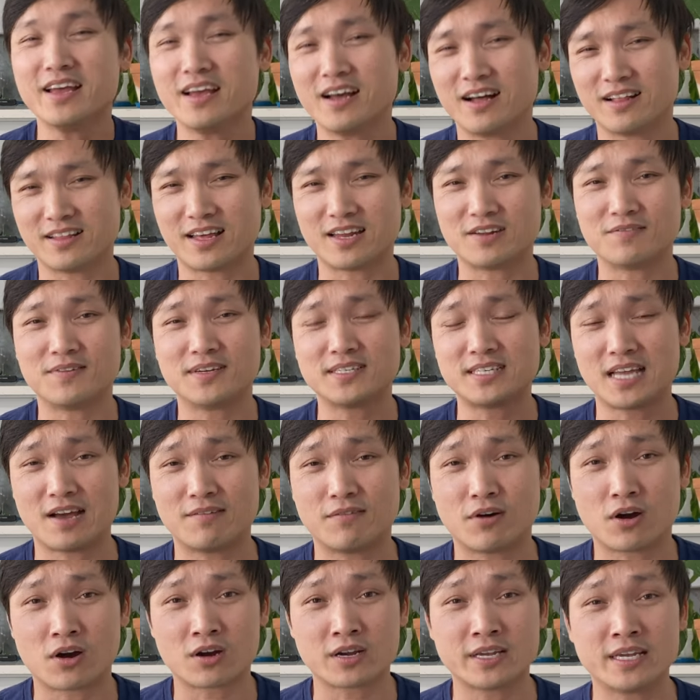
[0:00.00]
A lot of us
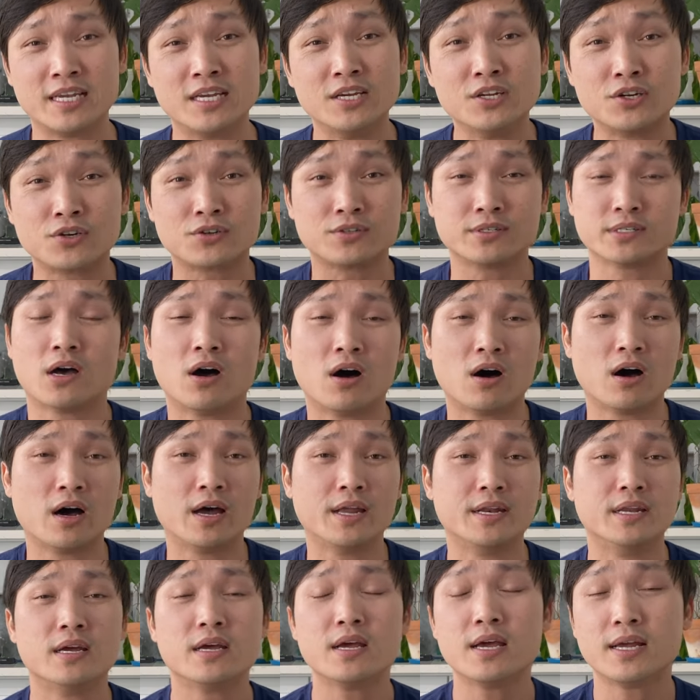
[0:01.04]
have our heaters
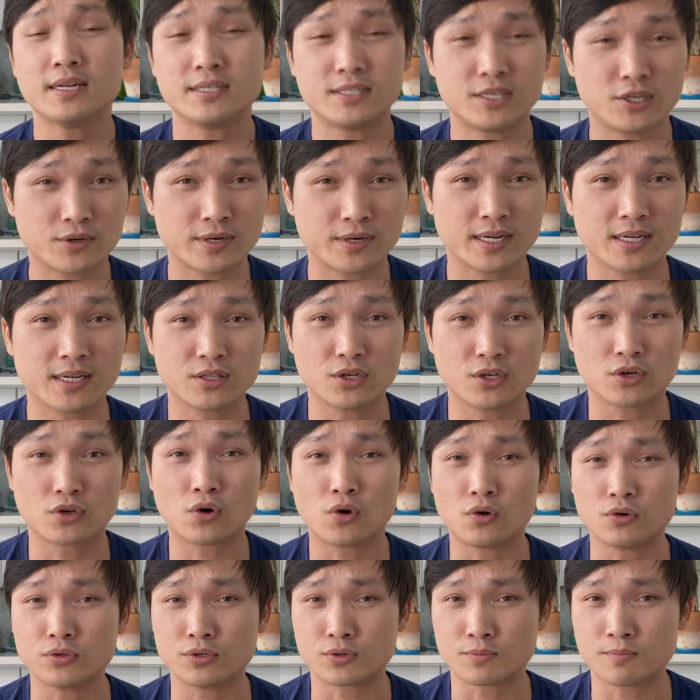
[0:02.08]
on during the
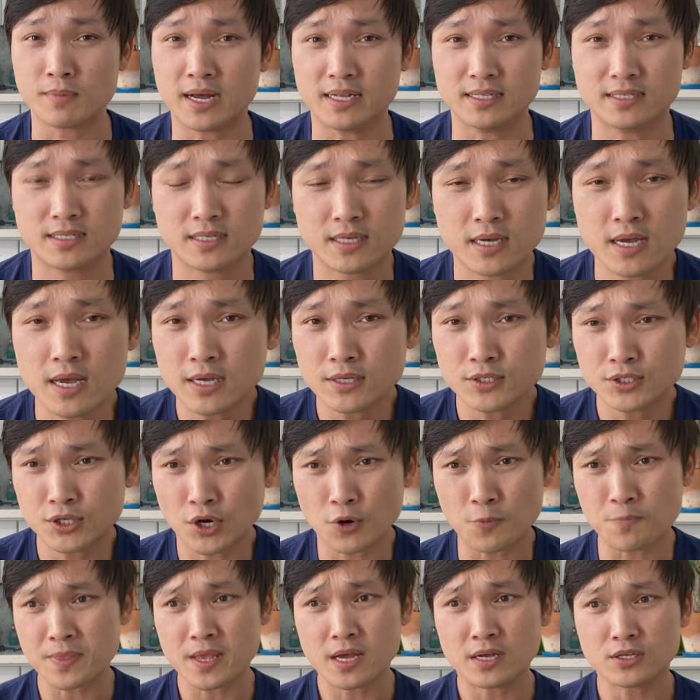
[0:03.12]
colder months.
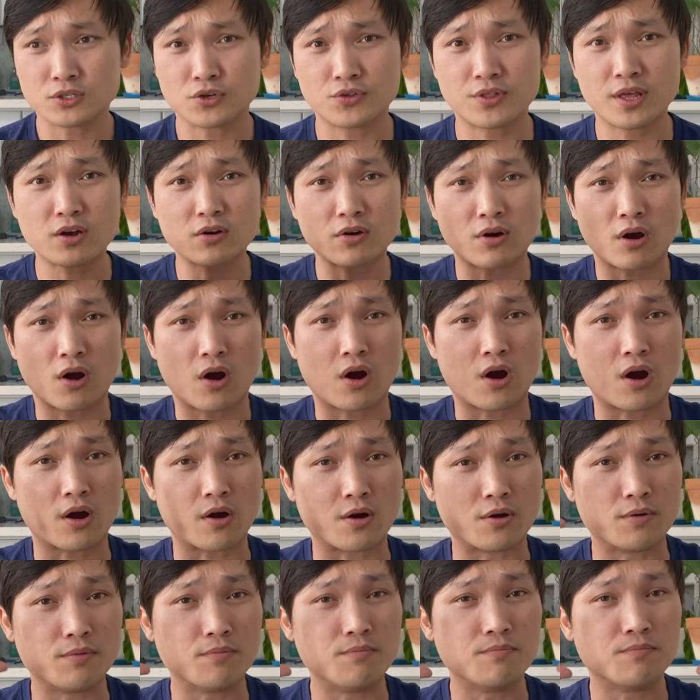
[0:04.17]
So, so there
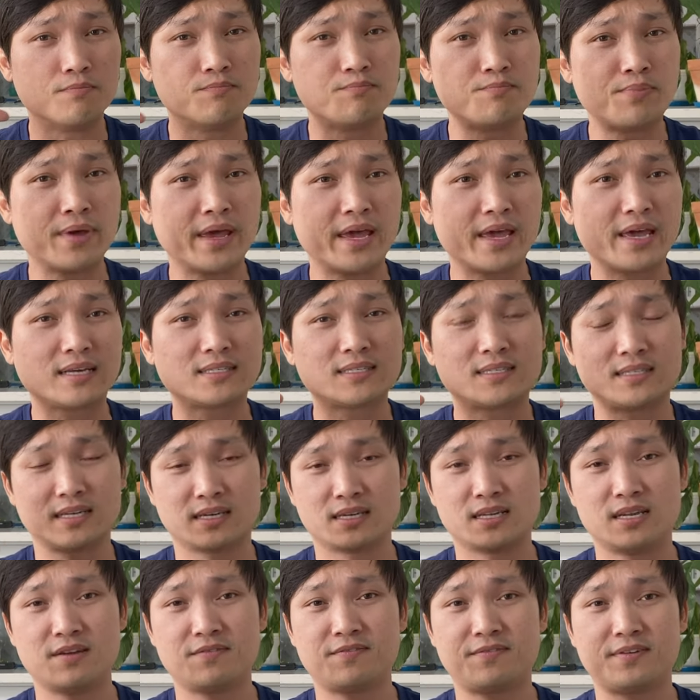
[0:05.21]
are big,
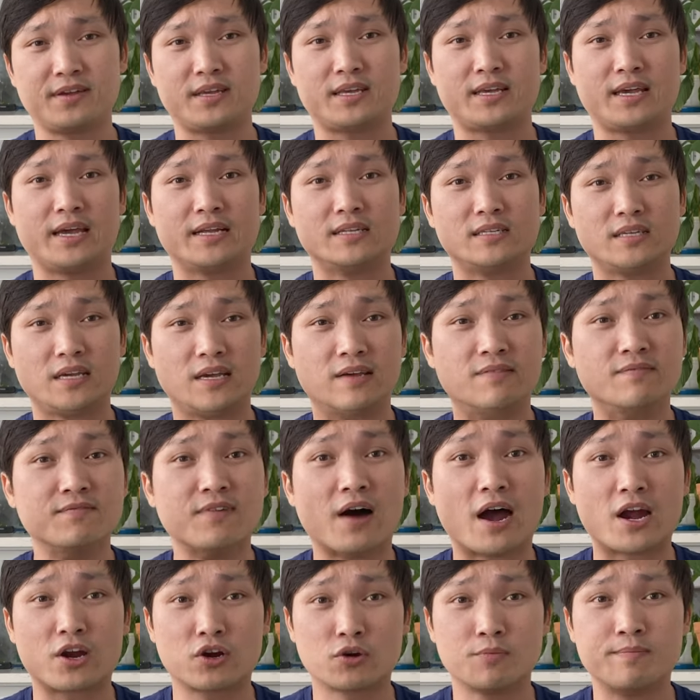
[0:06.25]
significant
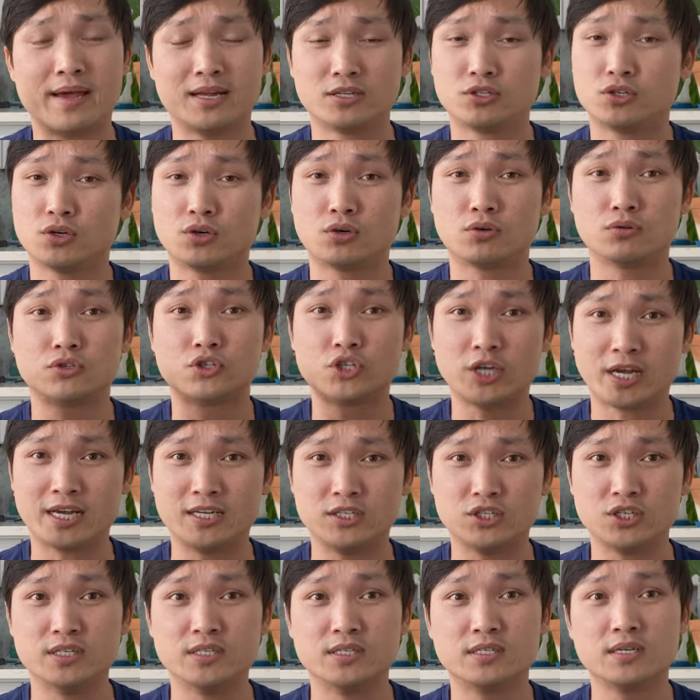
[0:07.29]
environmental
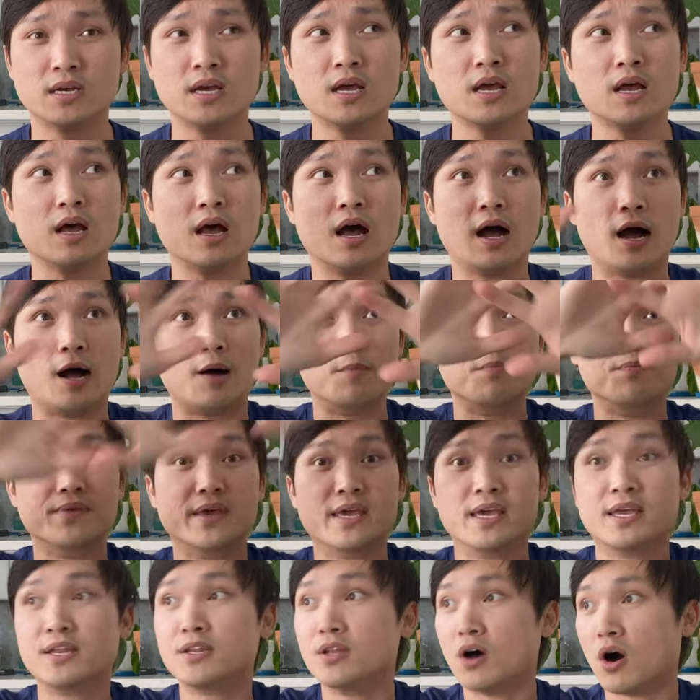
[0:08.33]
changes um,
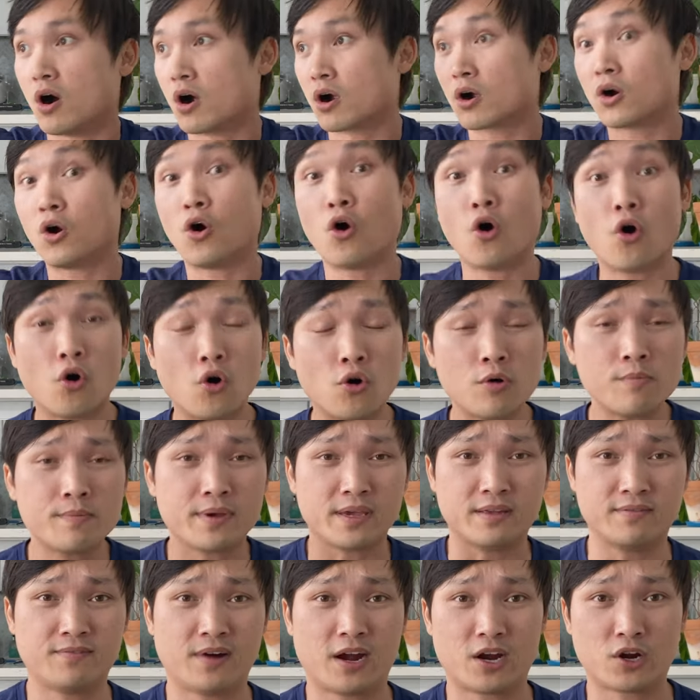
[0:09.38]
in our home
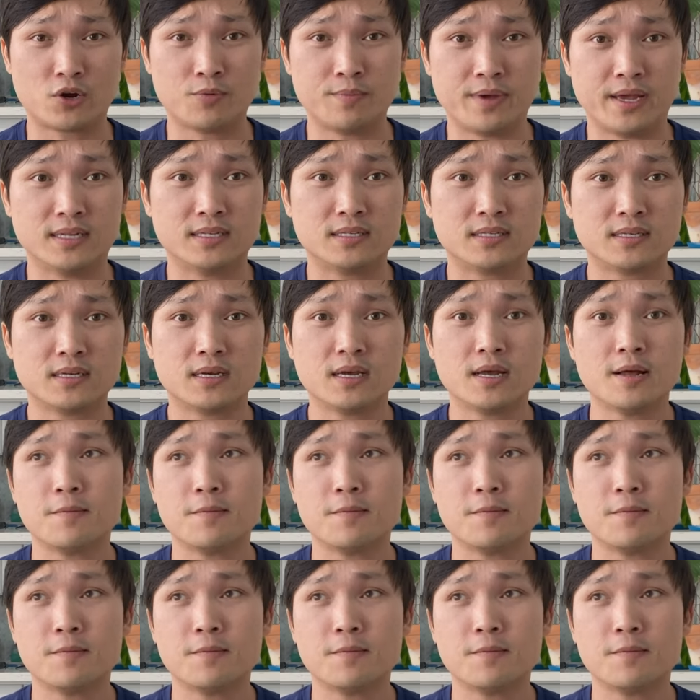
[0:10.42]
environment.